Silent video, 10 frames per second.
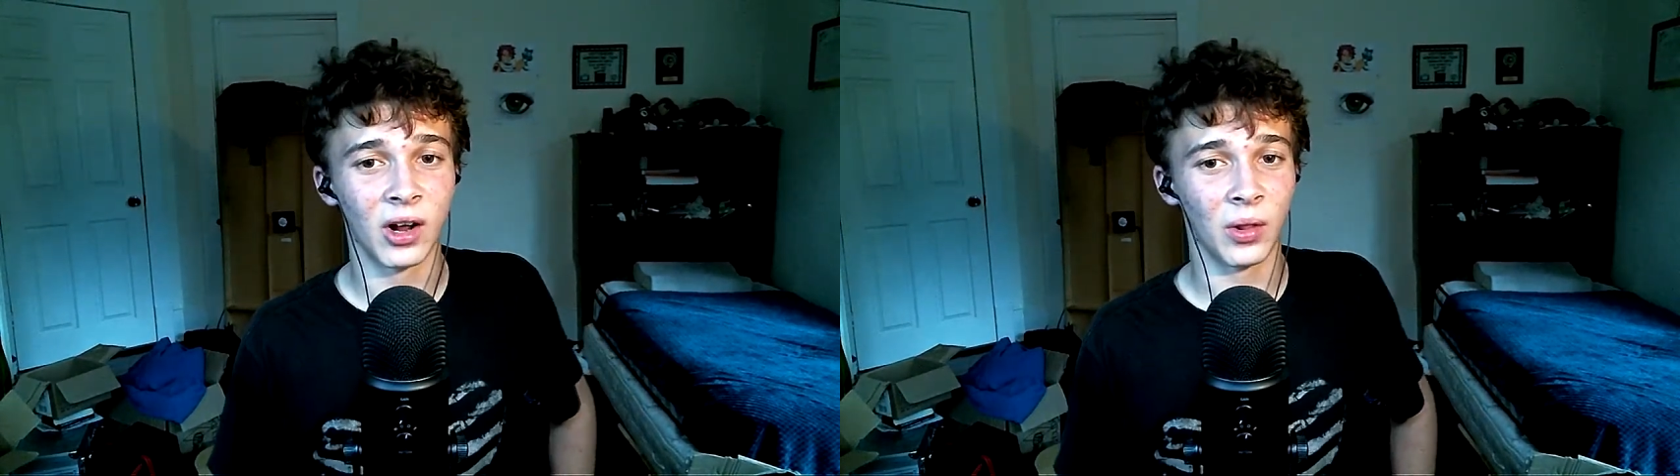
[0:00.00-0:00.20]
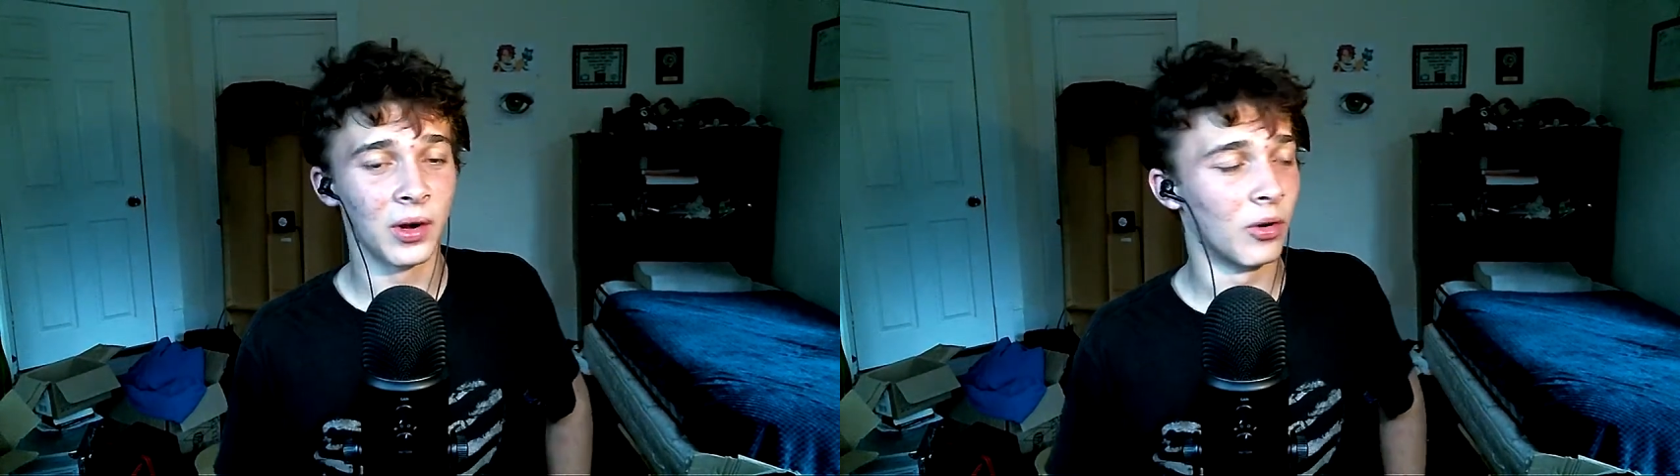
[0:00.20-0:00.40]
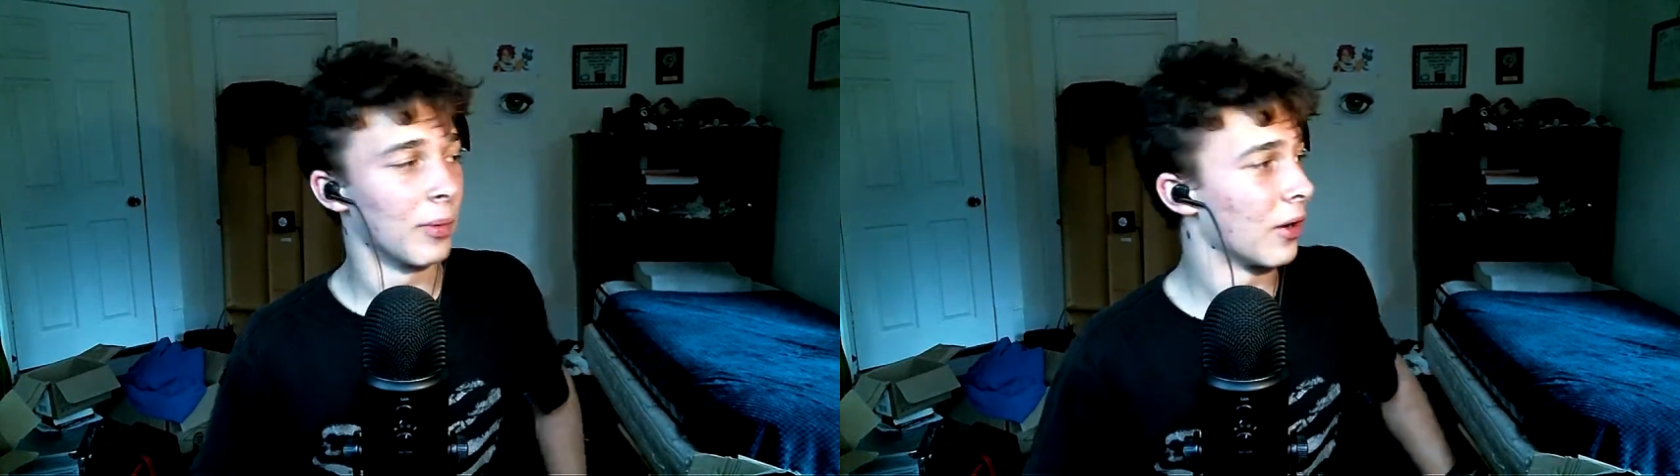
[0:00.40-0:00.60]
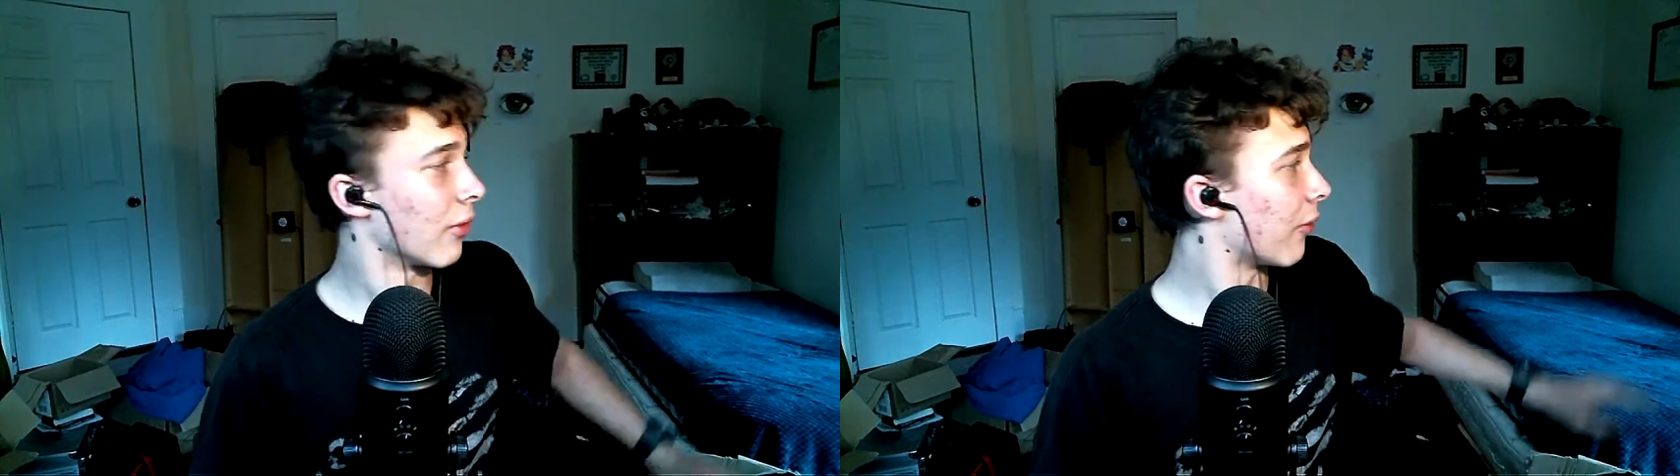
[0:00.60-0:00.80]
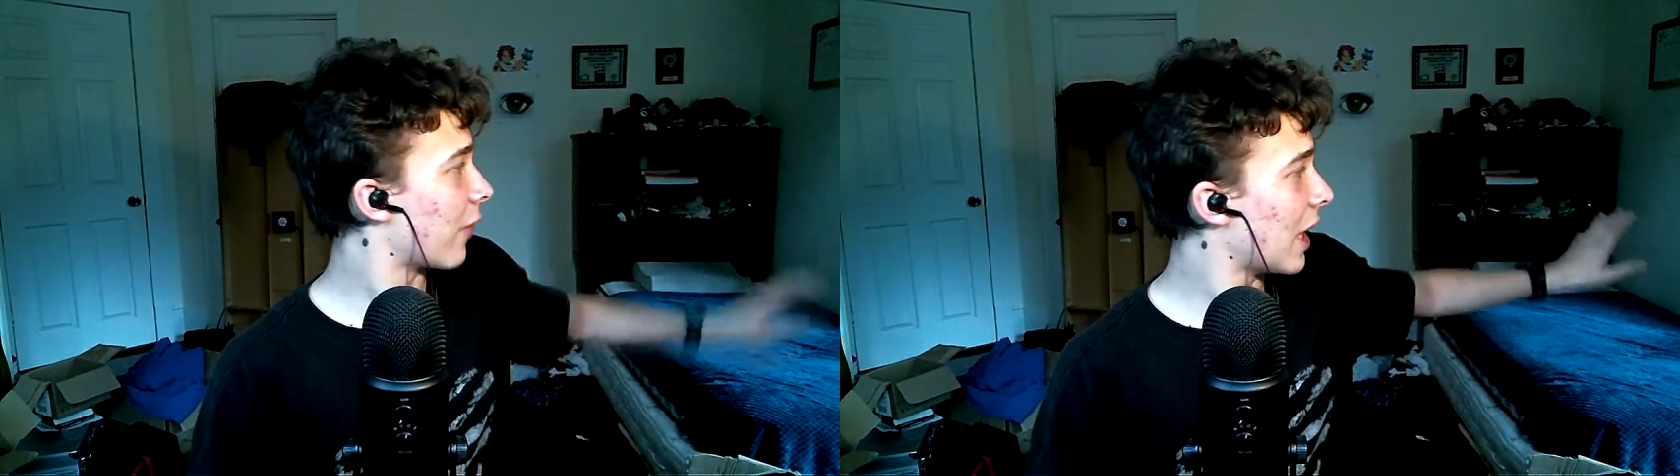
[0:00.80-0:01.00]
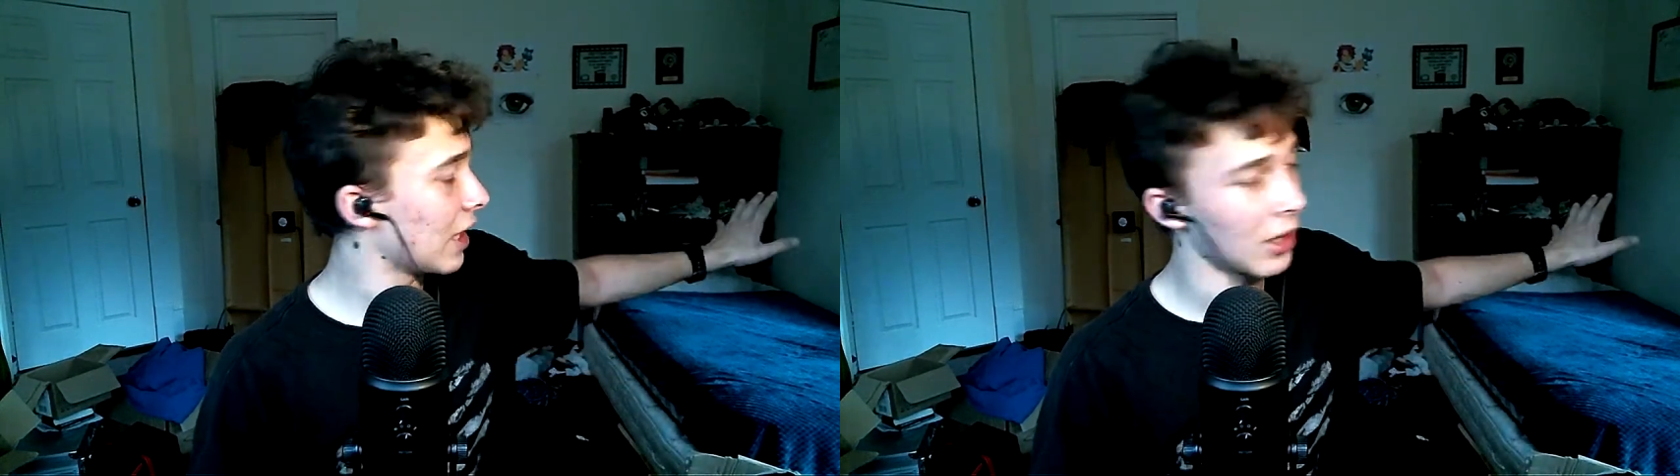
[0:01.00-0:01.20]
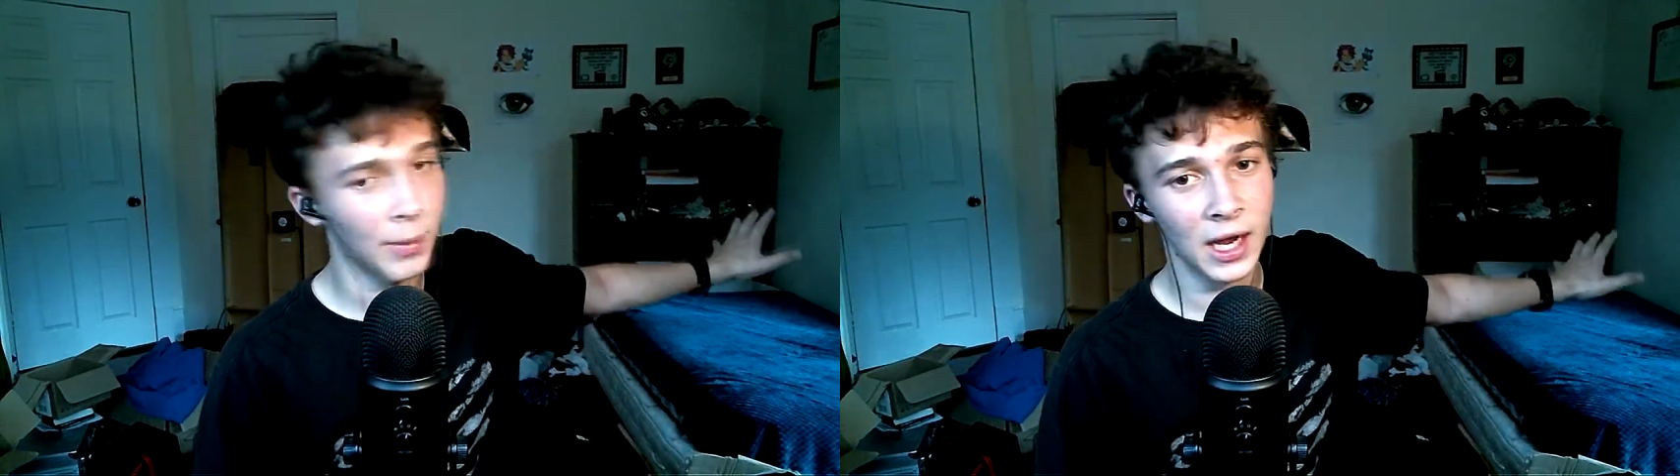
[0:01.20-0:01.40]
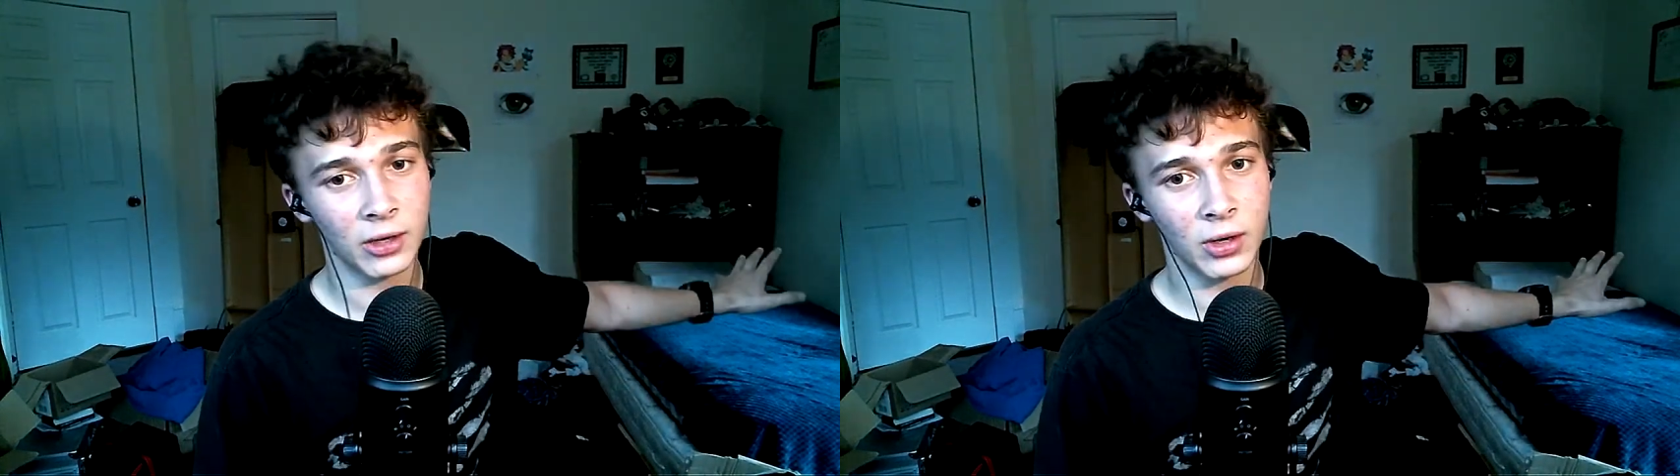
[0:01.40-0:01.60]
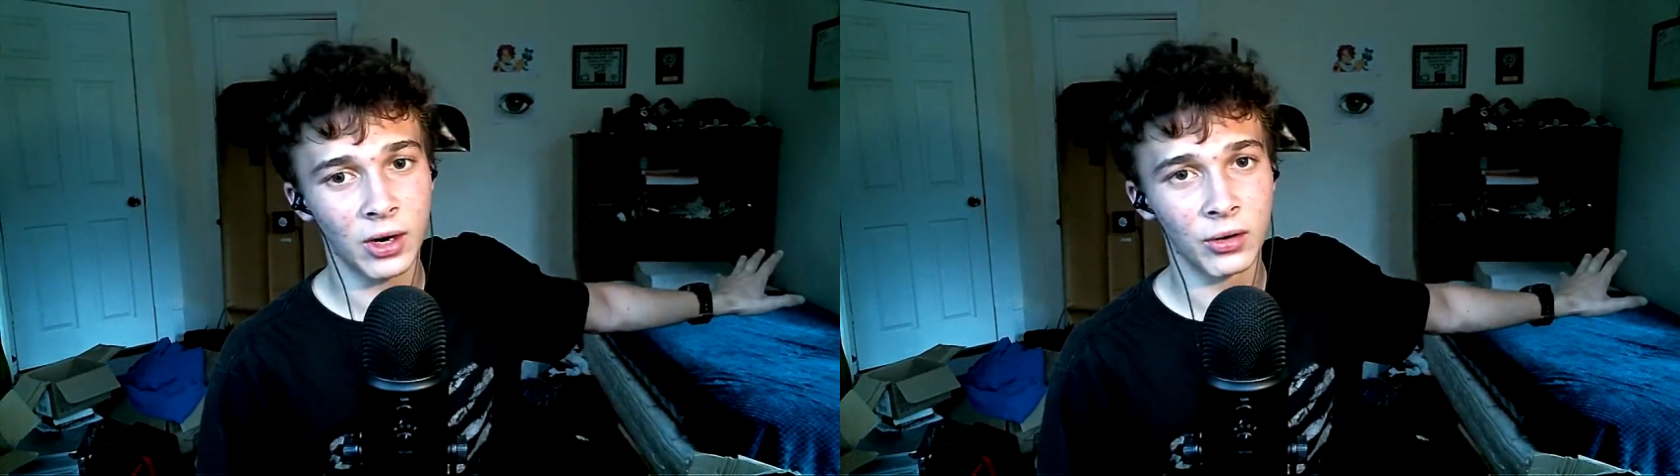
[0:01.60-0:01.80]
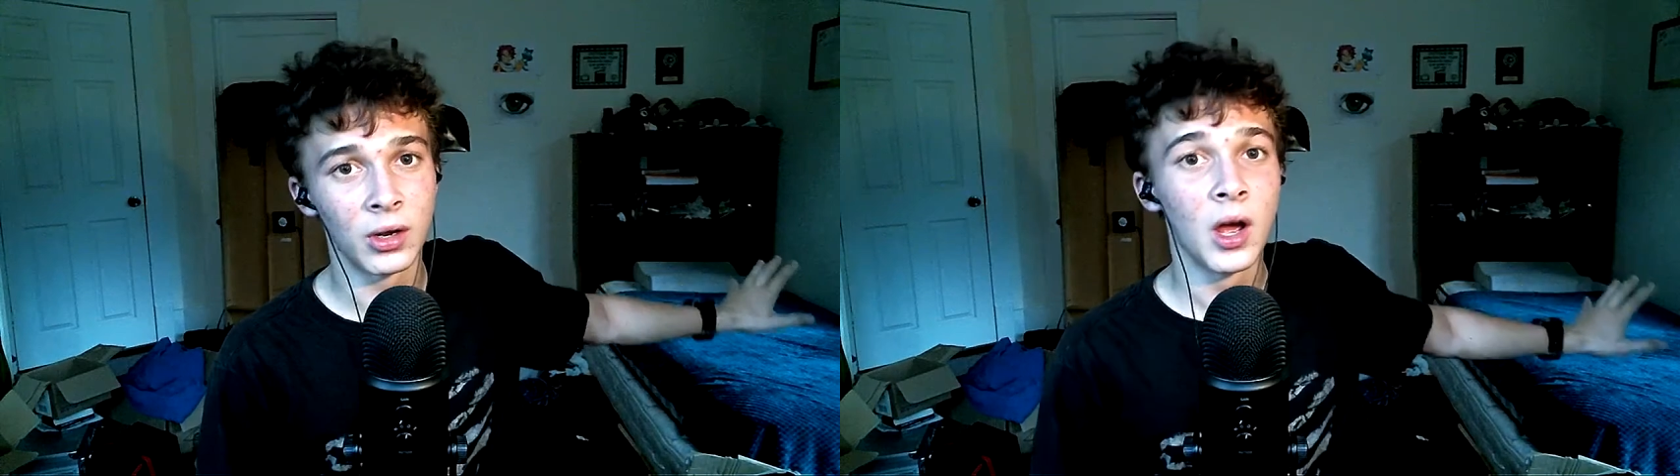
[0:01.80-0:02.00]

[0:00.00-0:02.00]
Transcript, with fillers: a little bit of a fan in the background